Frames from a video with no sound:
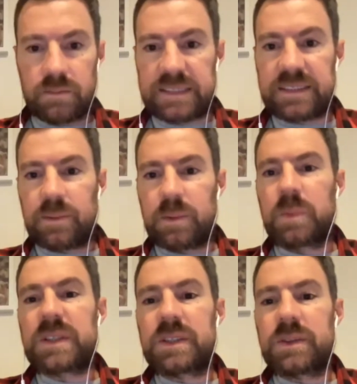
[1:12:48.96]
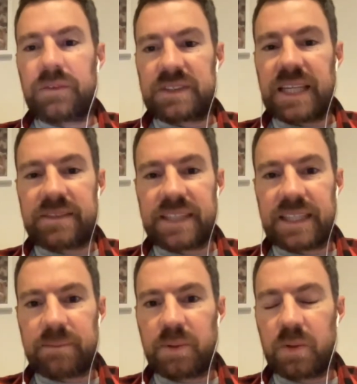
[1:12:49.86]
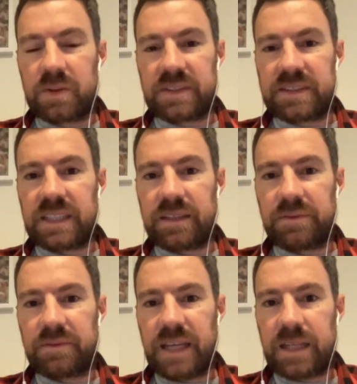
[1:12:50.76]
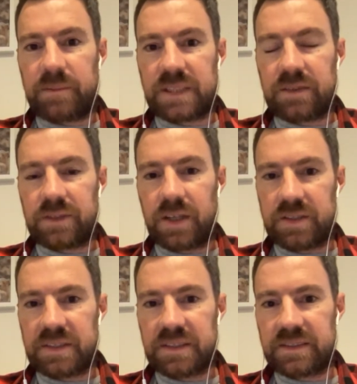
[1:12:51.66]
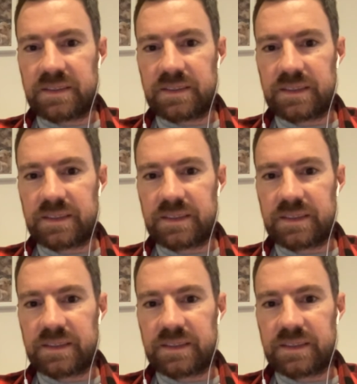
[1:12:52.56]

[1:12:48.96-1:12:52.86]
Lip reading: We should do another 10-second pause and see if Adam Shell notices.